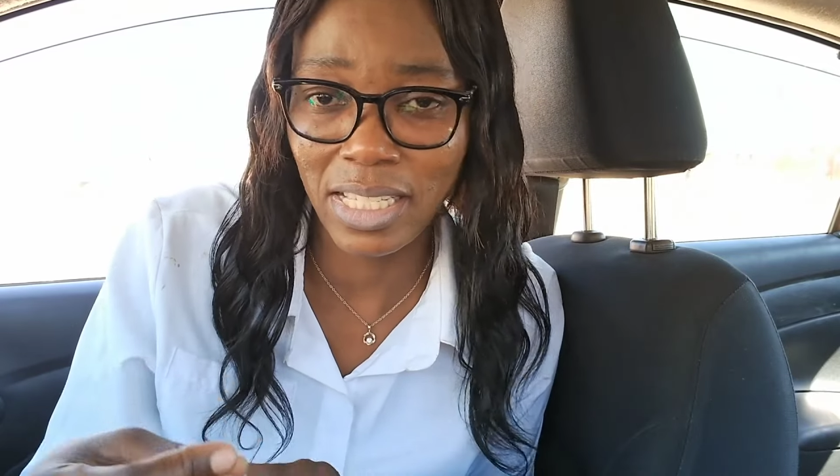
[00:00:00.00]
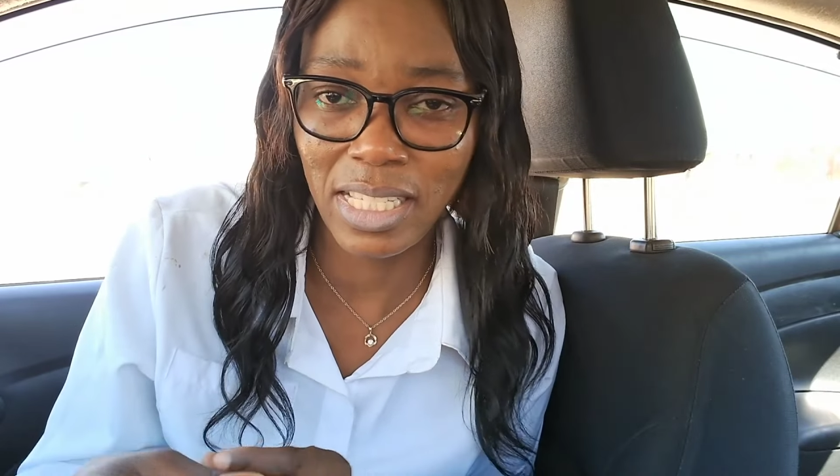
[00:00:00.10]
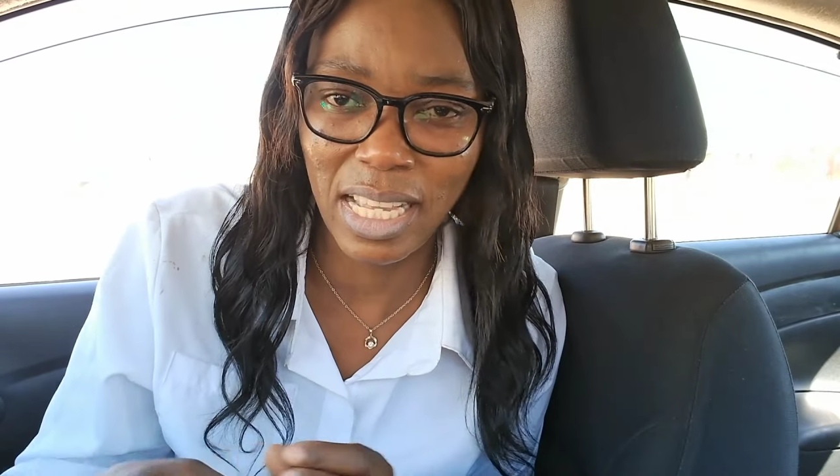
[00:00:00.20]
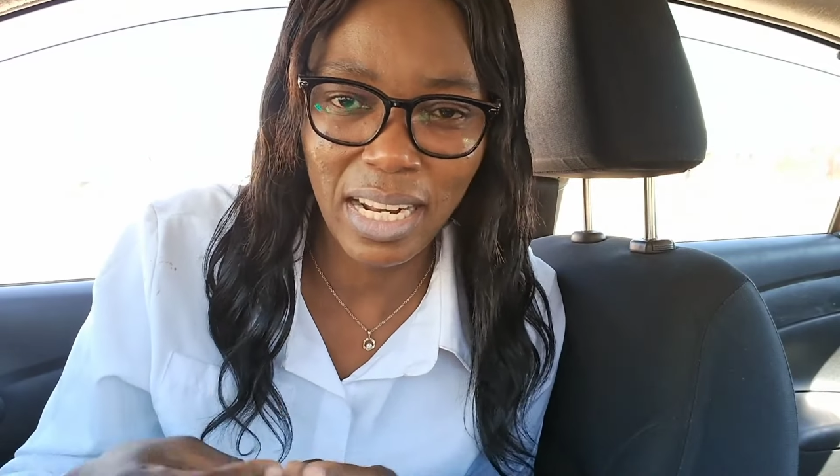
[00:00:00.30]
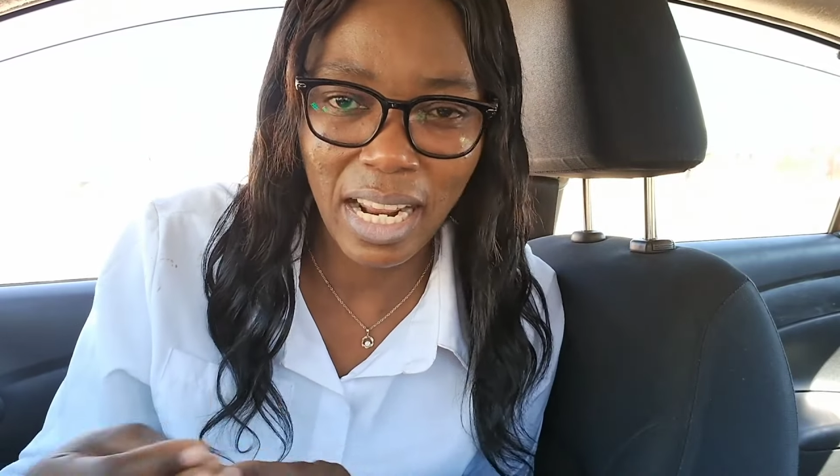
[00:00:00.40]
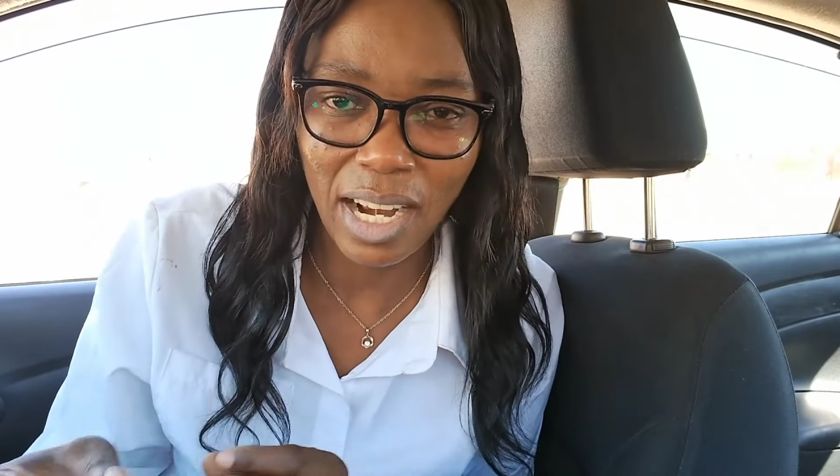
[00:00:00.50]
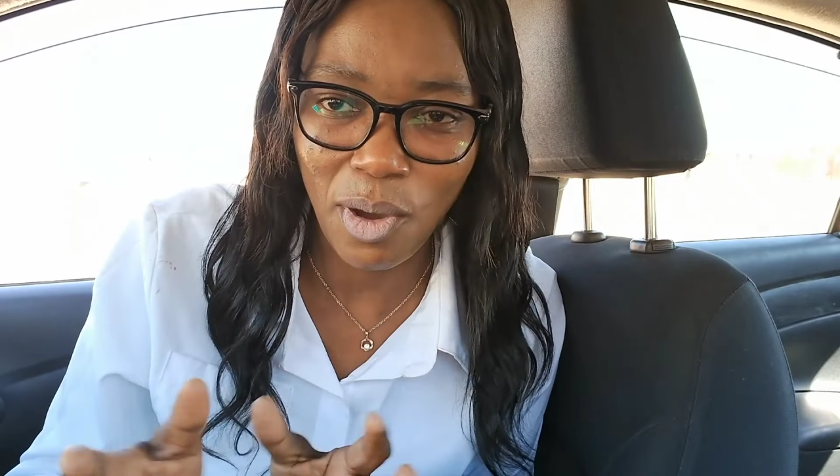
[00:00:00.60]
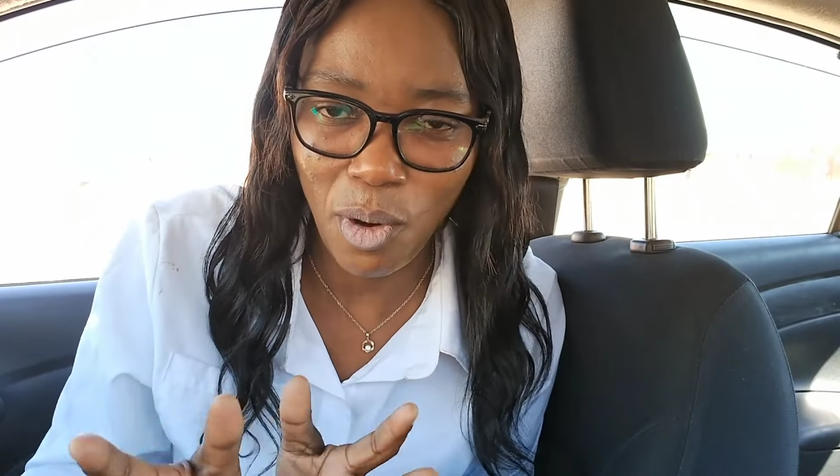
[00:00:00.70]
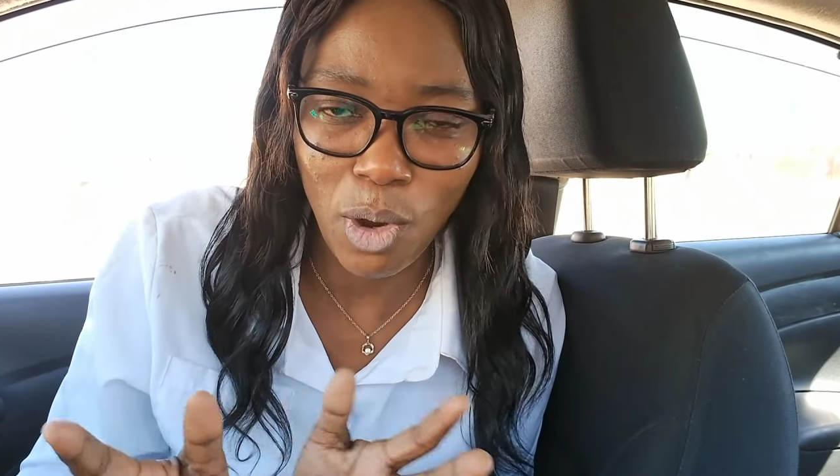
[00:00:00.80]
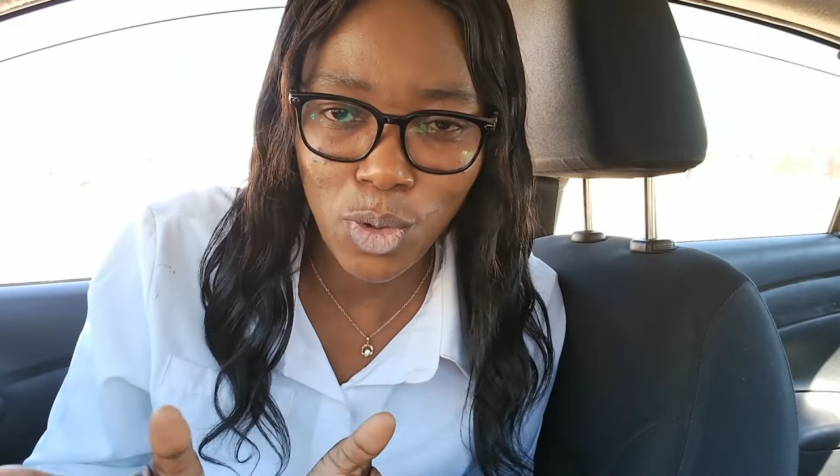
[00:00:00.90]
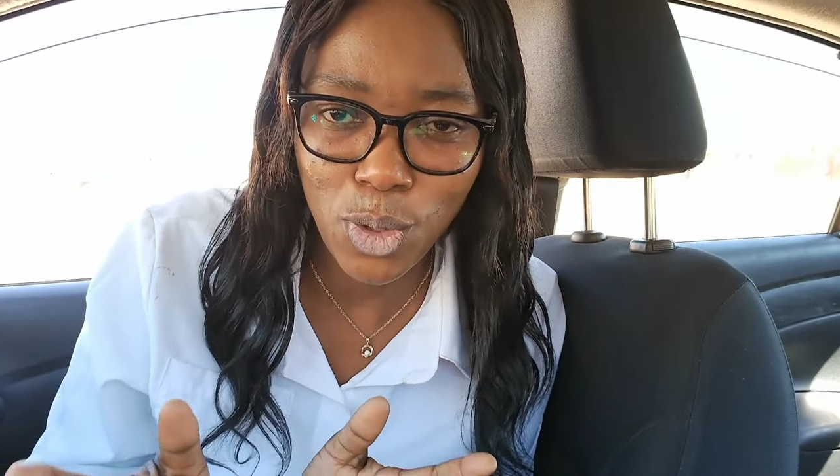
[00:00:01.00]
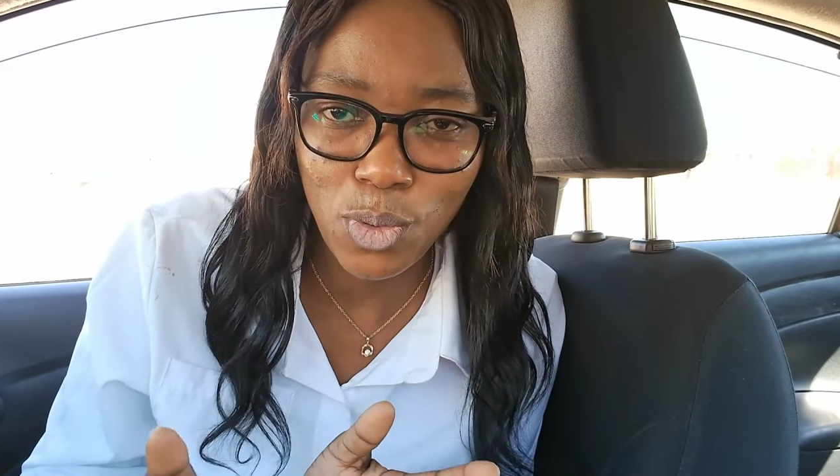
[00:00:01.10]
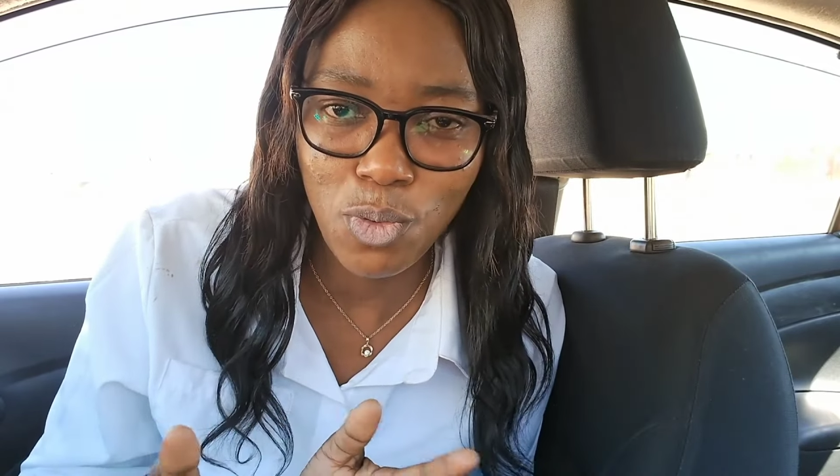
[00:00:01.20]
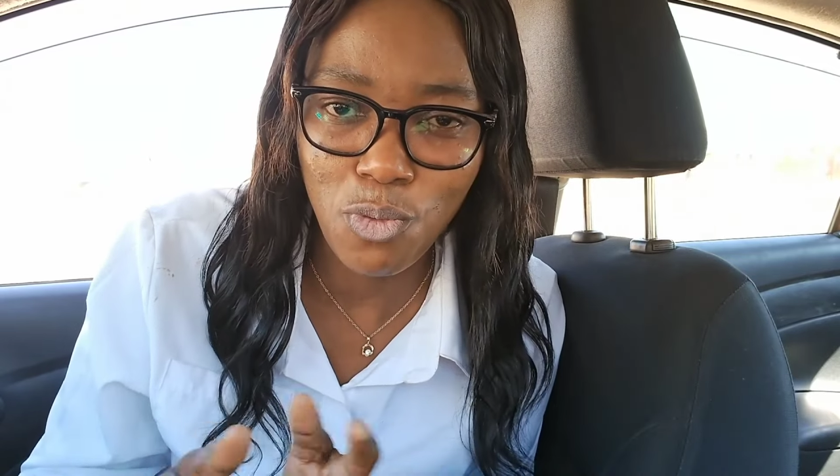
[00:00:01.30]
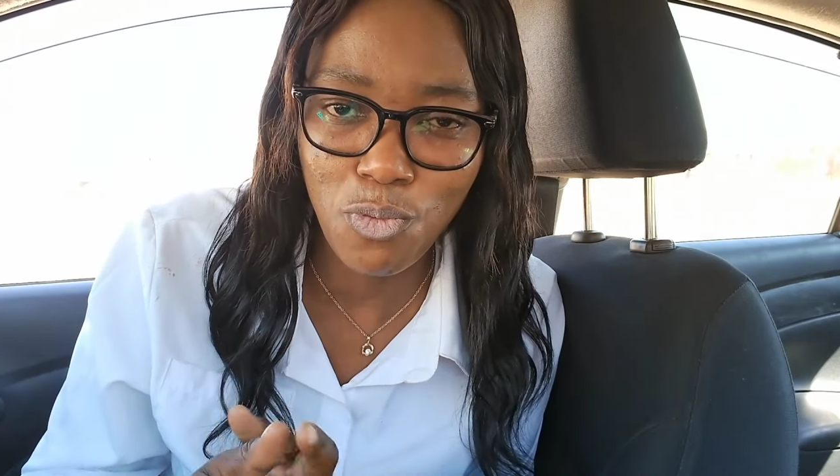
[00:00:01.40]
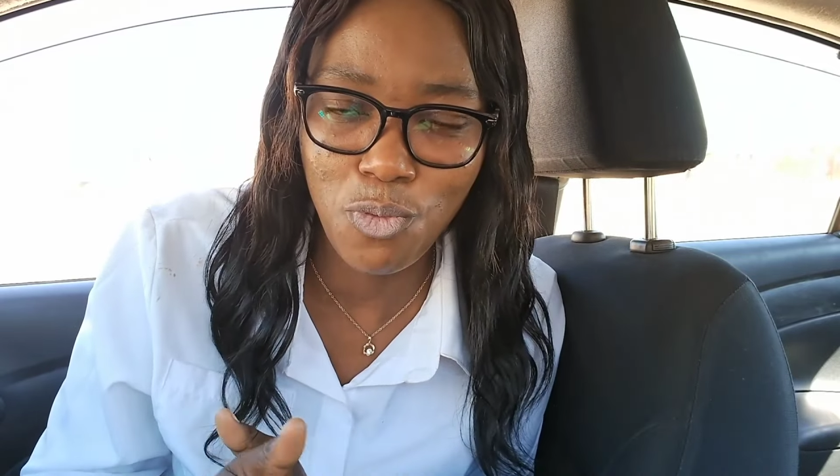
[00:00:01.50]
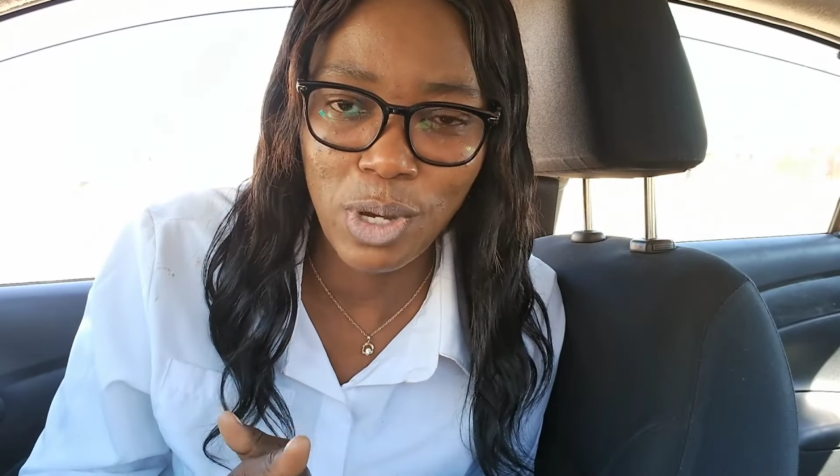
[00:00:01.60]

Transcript: general outlook of